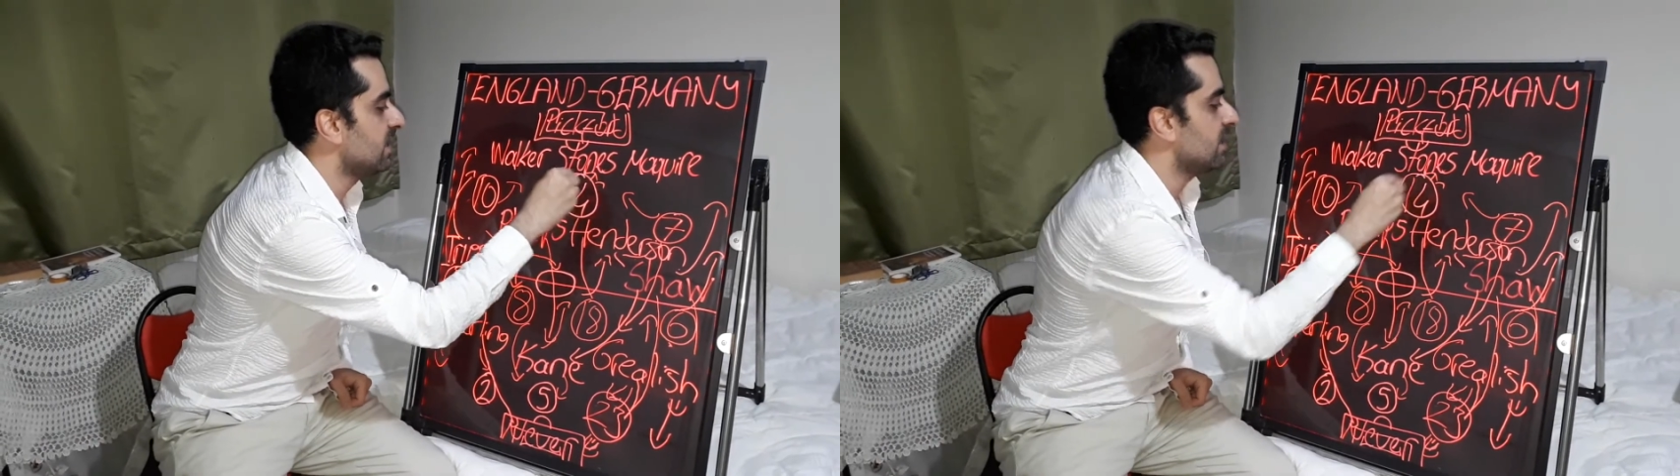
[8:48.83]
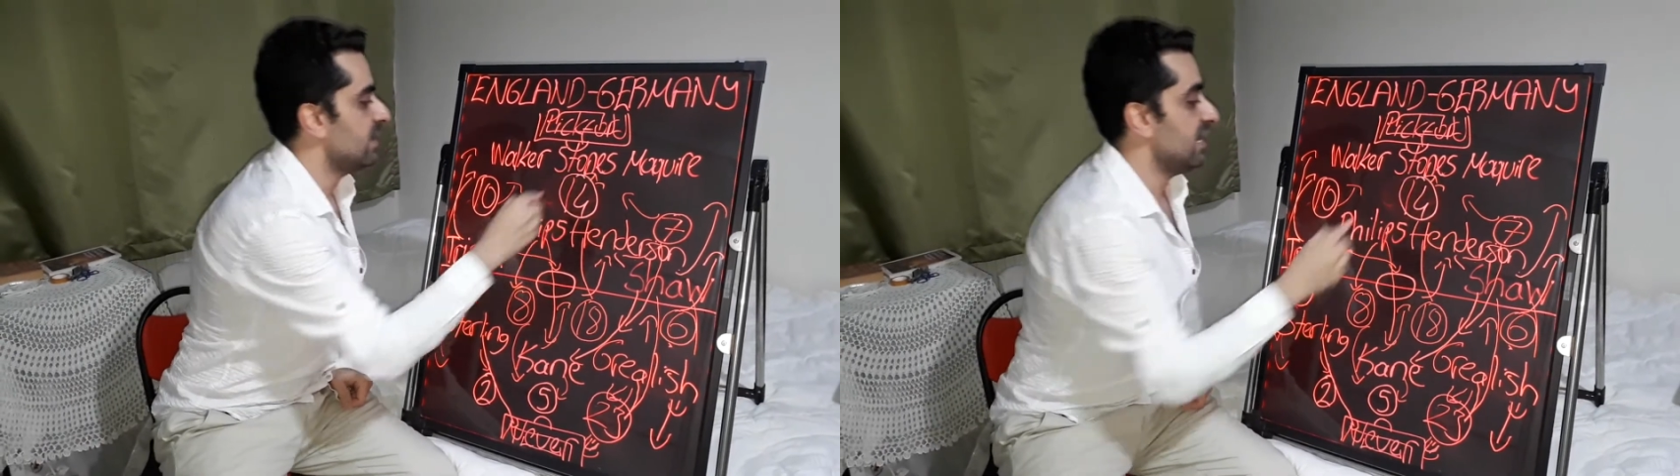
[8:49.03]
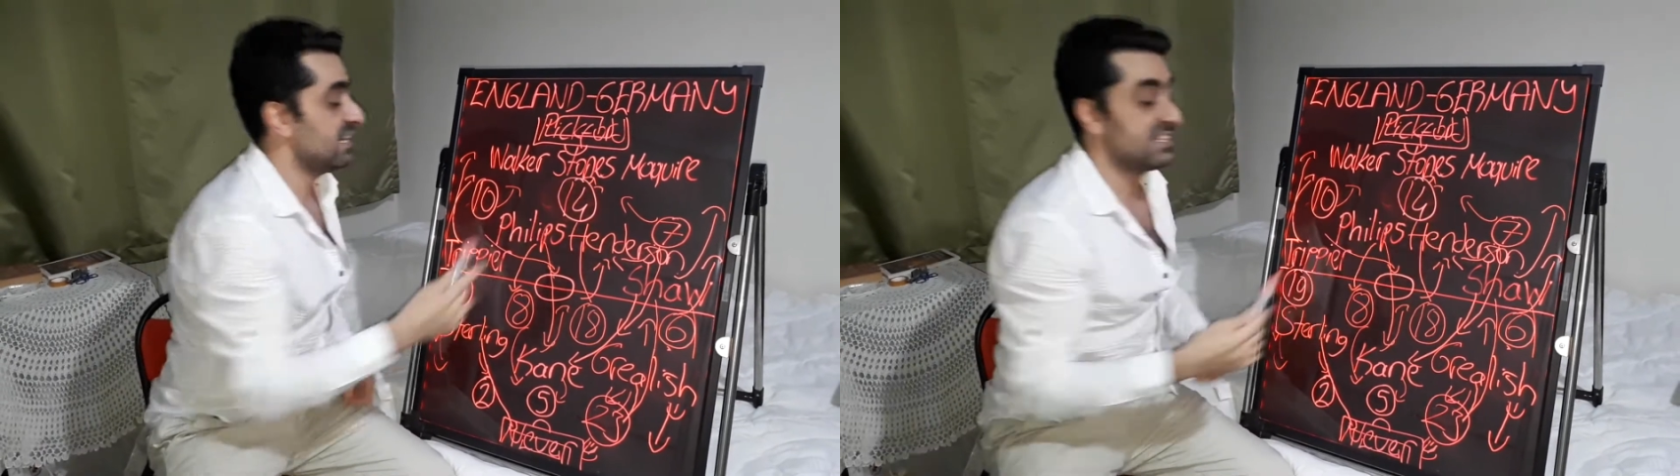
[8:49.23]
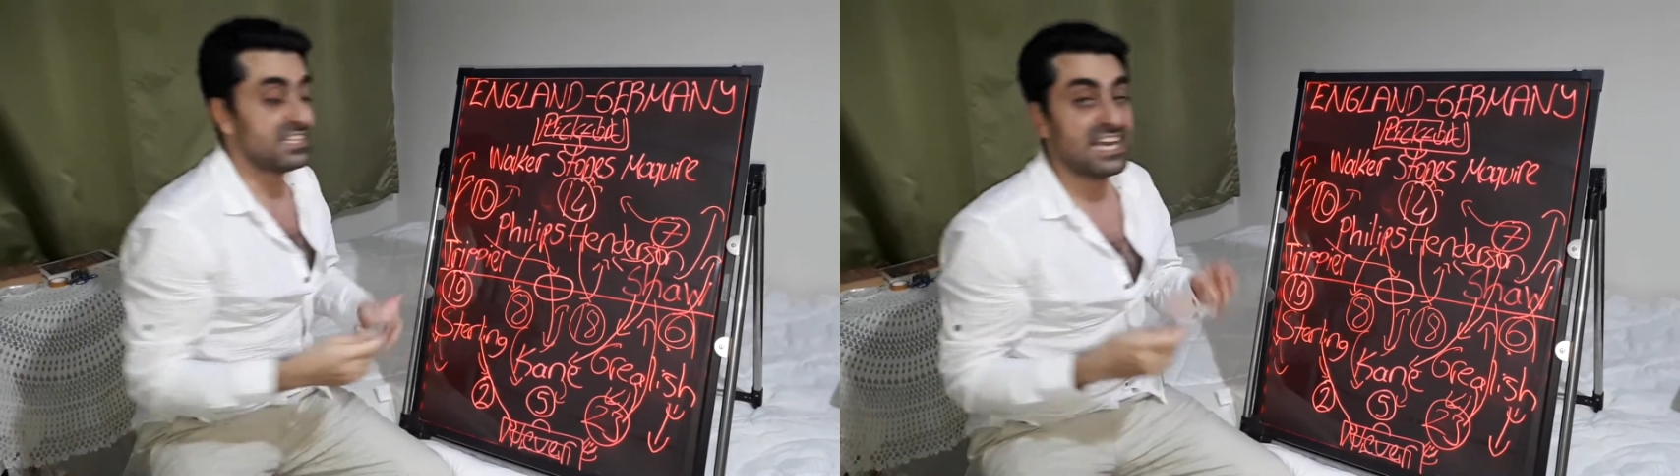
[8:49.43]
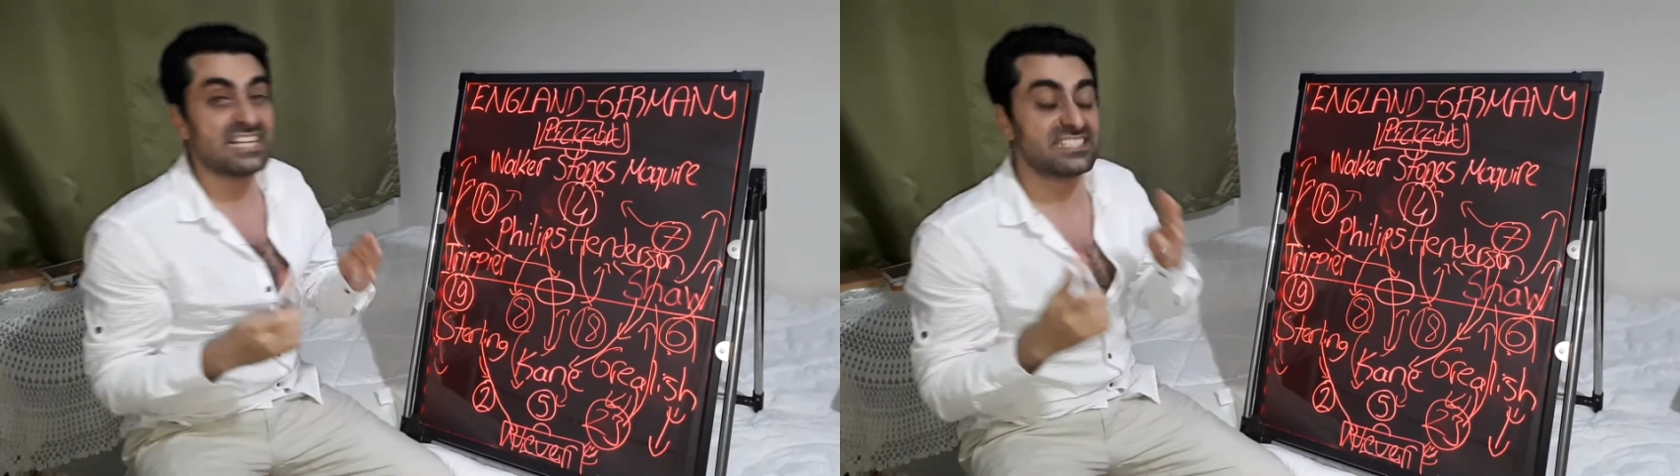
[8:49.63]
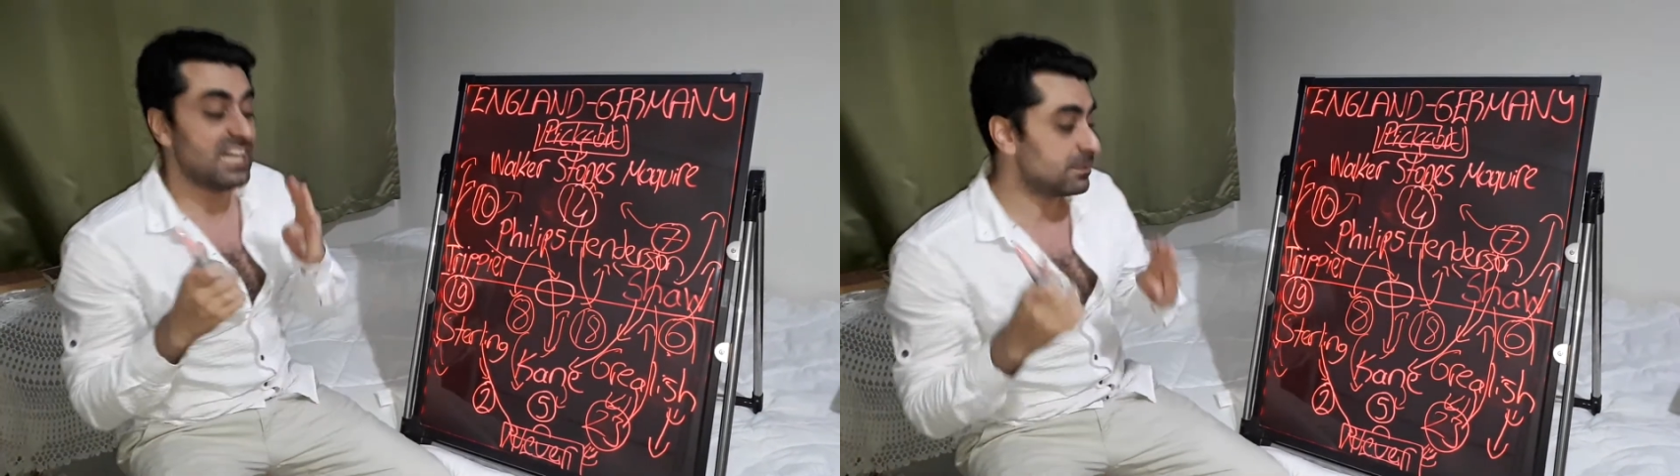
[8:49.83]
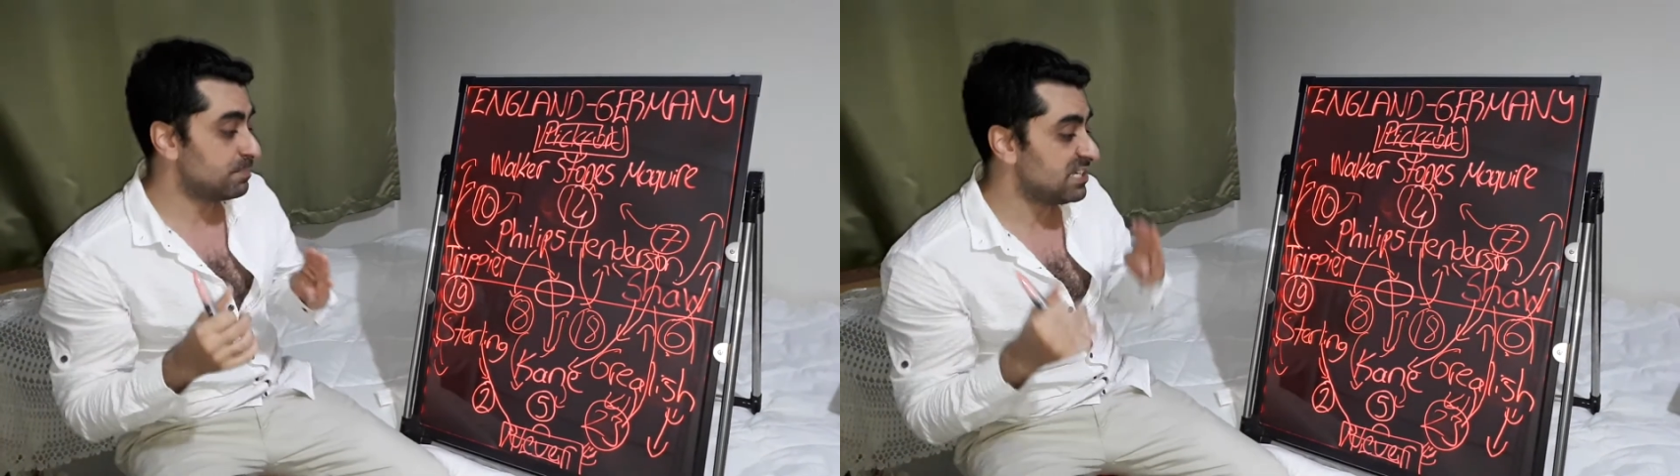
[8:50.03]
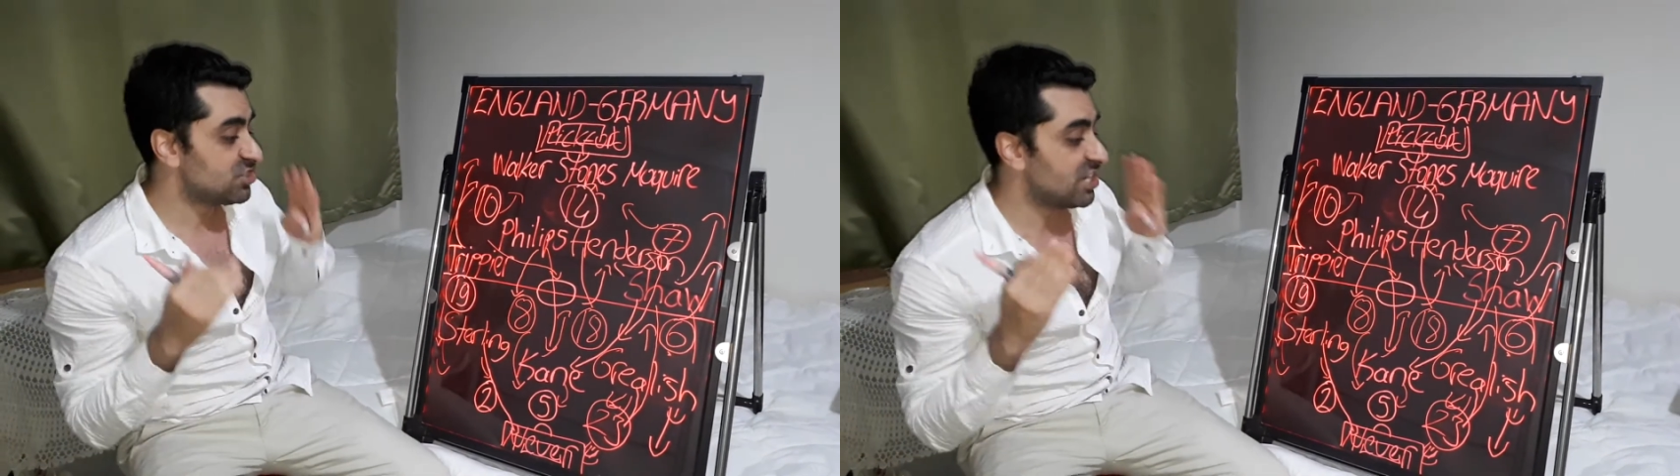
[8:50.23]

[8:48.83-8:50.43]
anything has not been